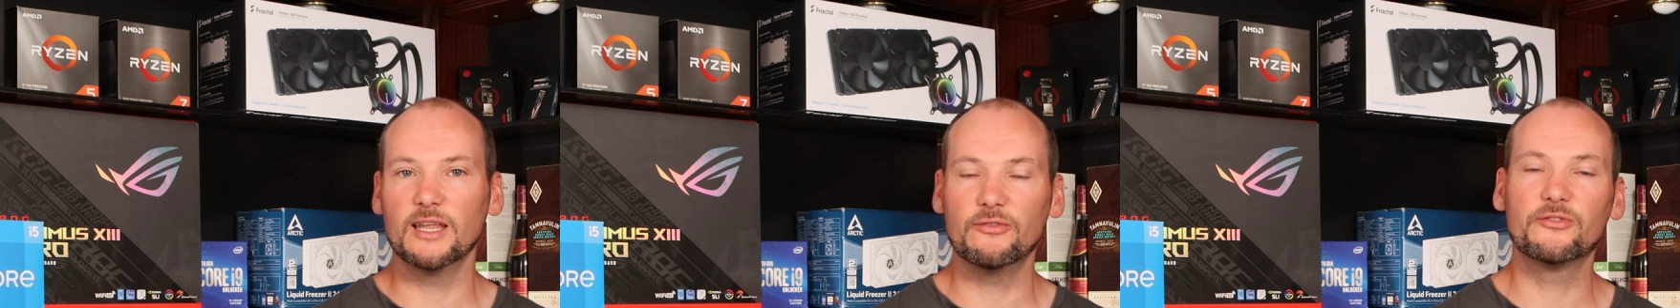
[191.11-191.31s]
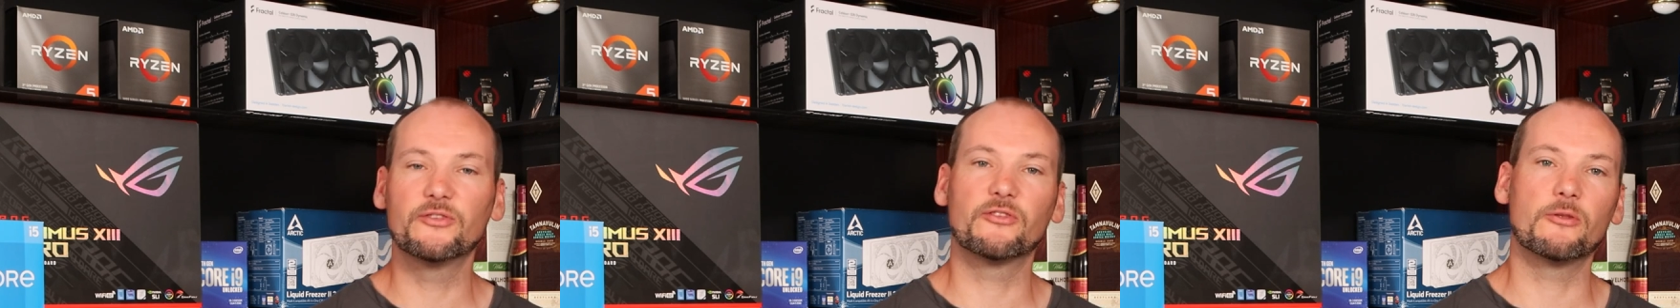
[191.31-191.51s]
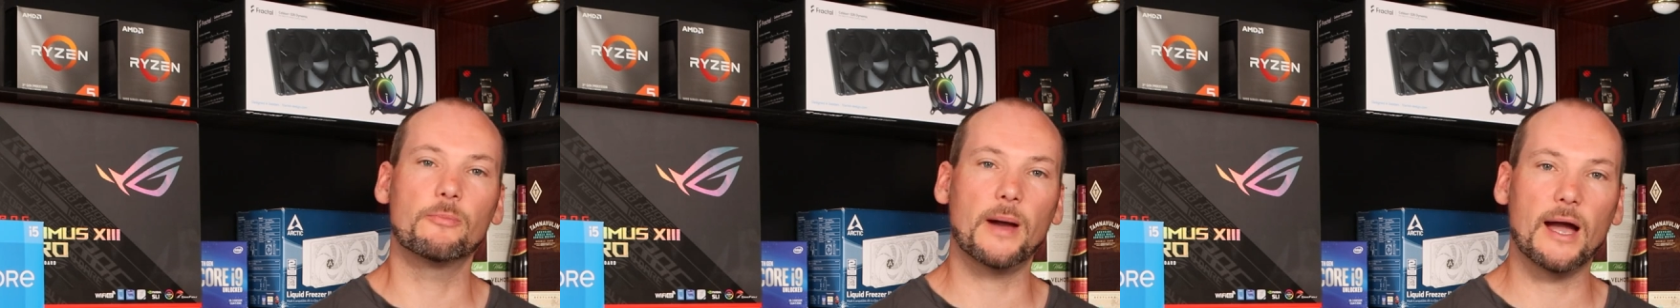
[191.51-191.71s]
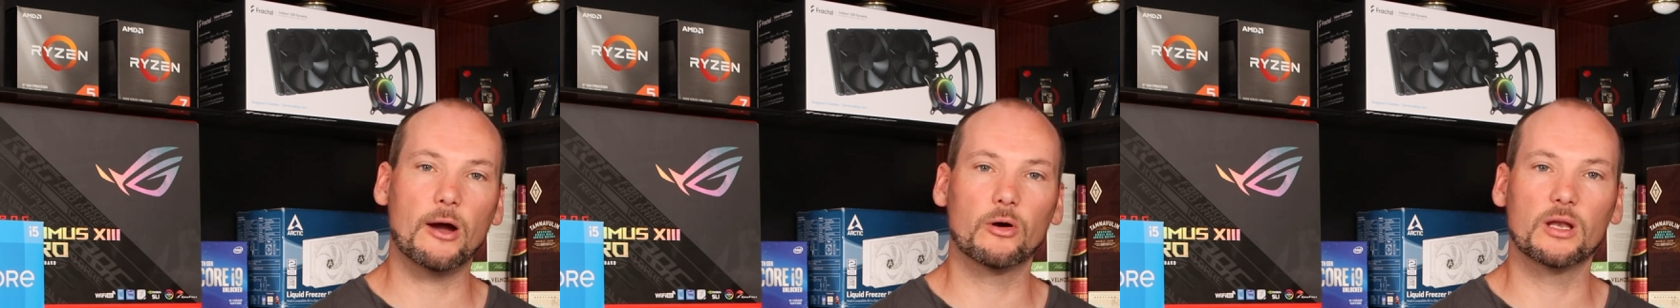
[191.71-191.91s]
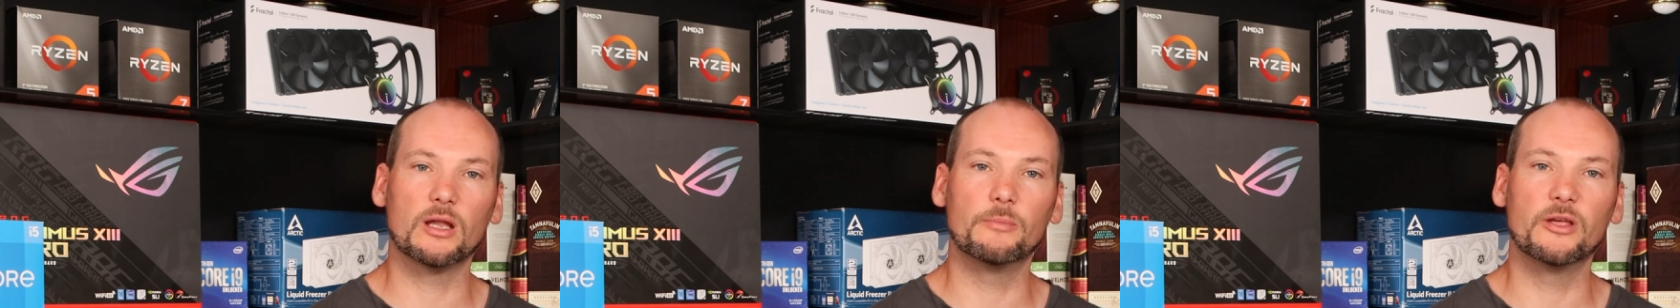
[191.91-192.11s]
lifts the
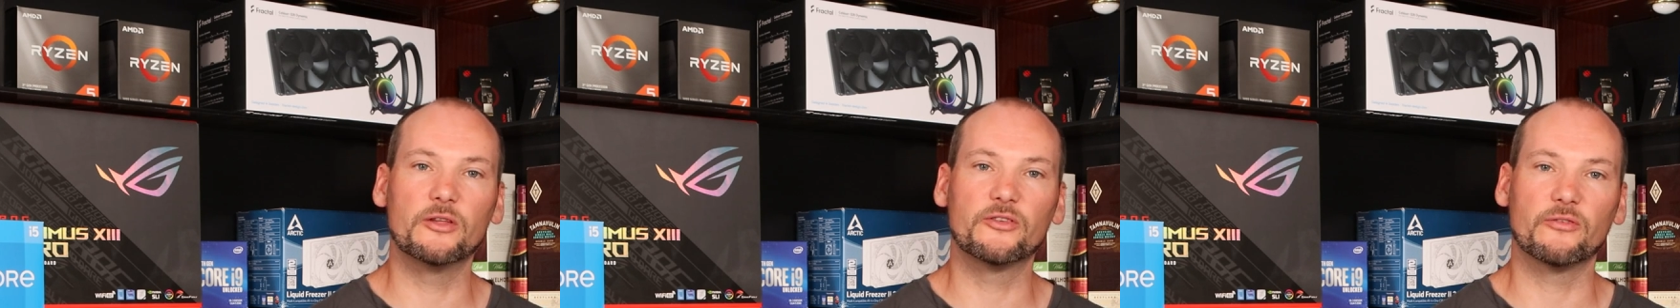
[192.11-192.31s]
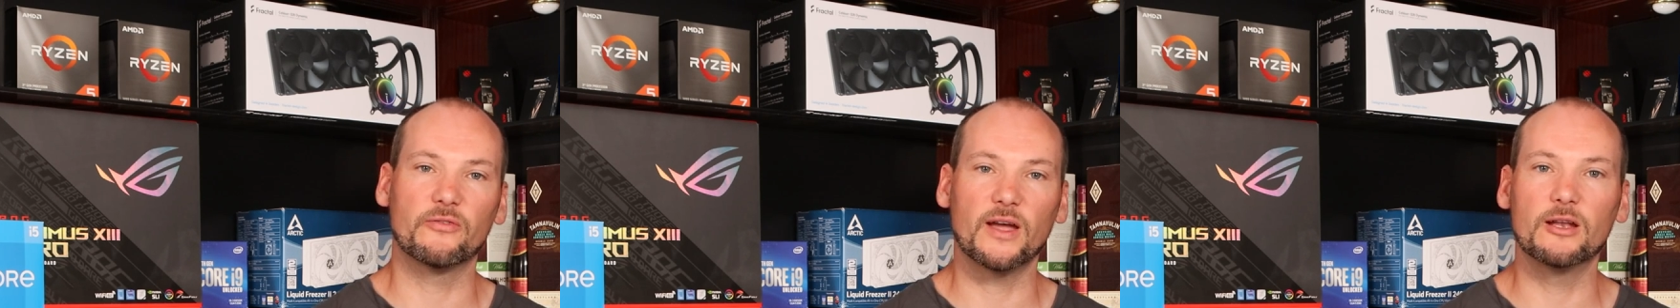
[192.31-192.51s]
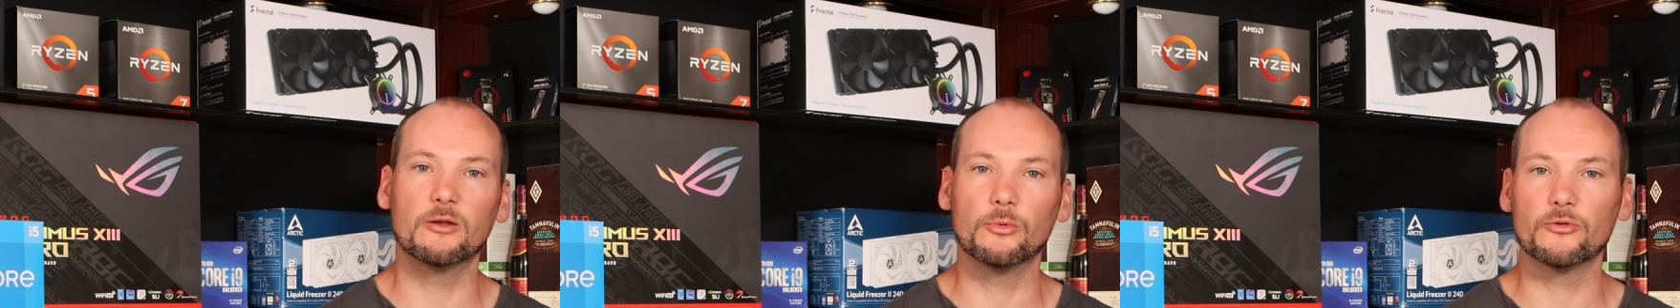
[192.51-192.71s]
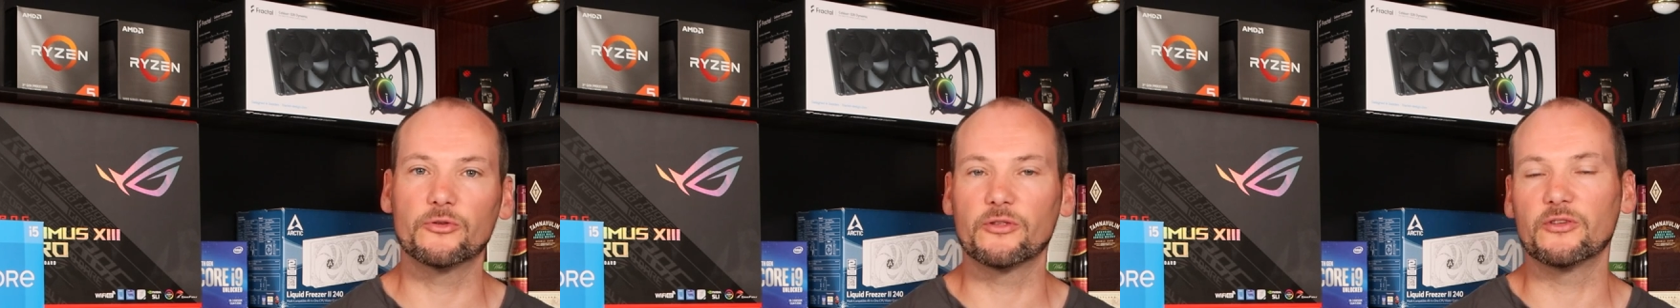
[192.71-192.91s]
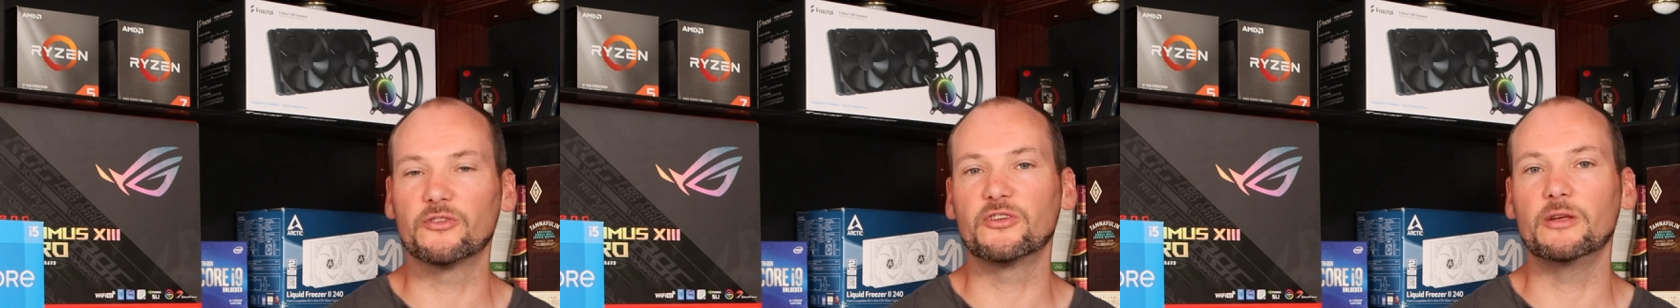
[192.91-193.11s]
power limits available
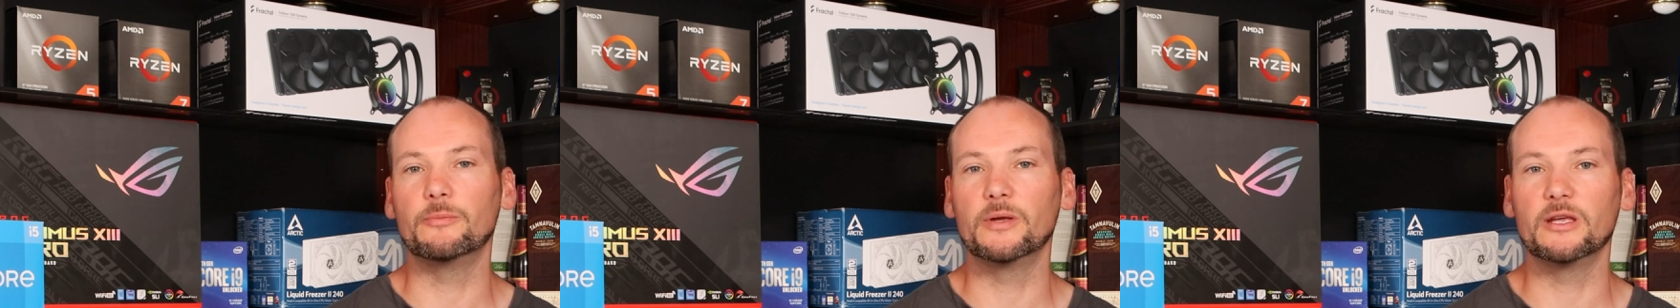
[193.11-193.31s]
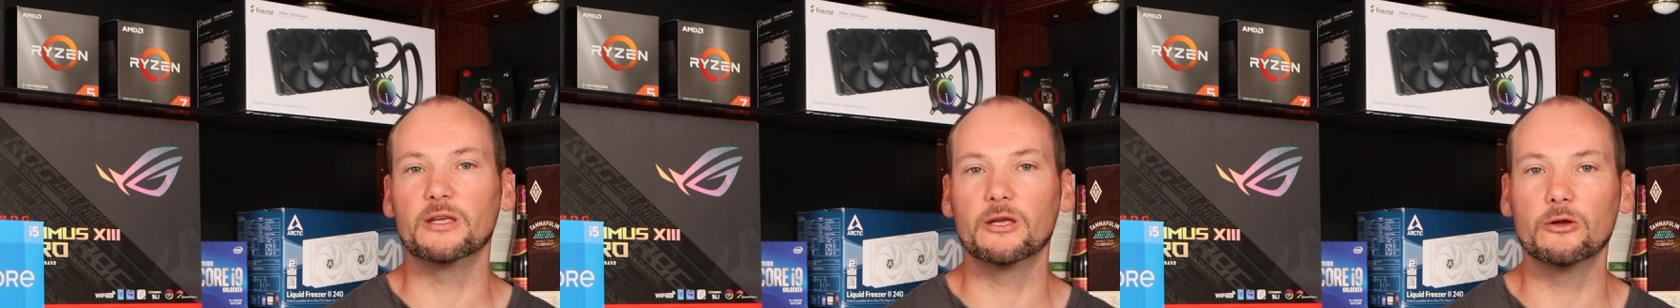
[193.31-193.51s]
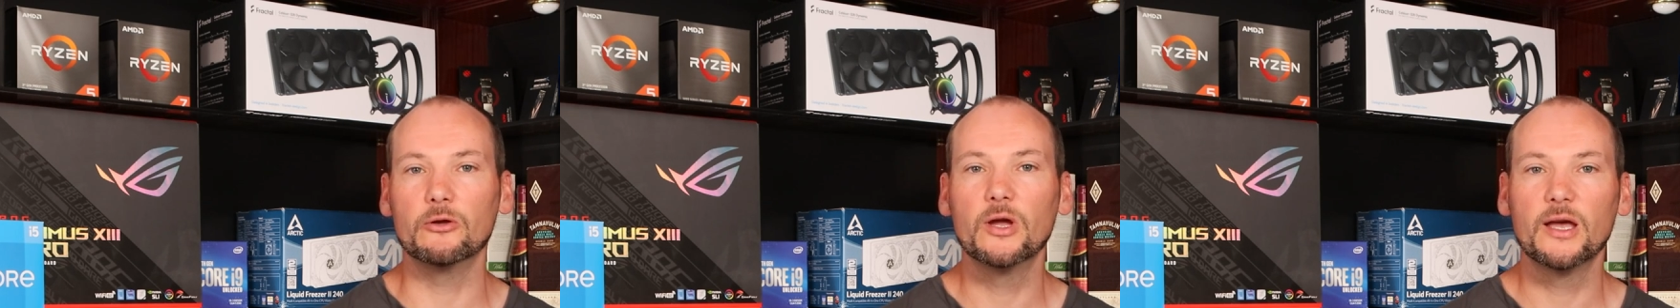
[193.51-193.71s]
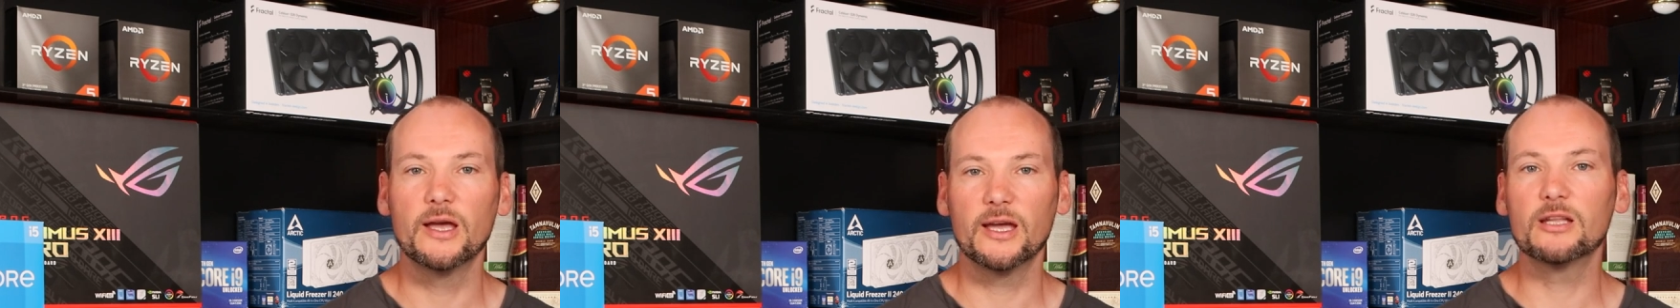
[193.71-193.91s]
to the CPU